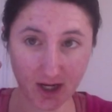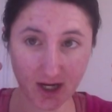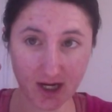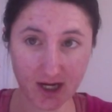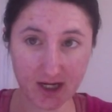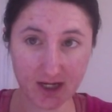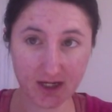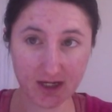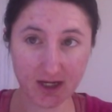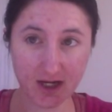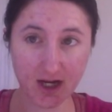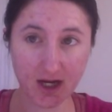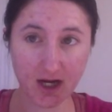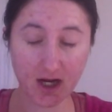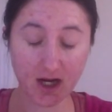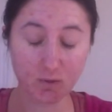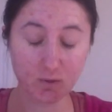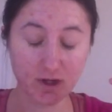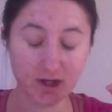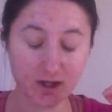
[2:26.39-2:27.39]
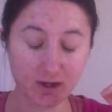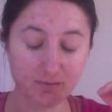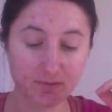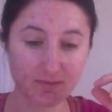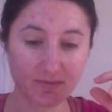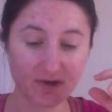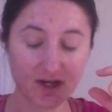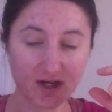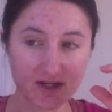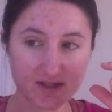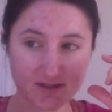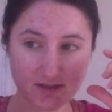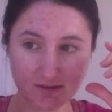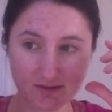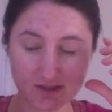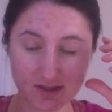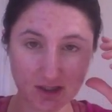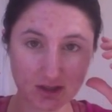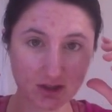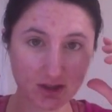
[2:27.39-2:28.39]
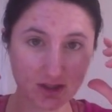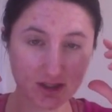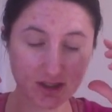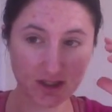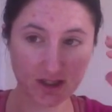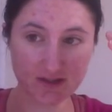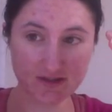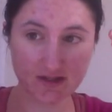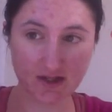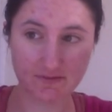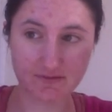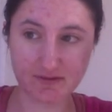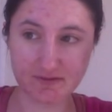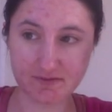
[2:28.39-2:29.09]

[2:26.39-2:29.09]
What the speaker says: And when I opened my eyes and I was like looking at stuff,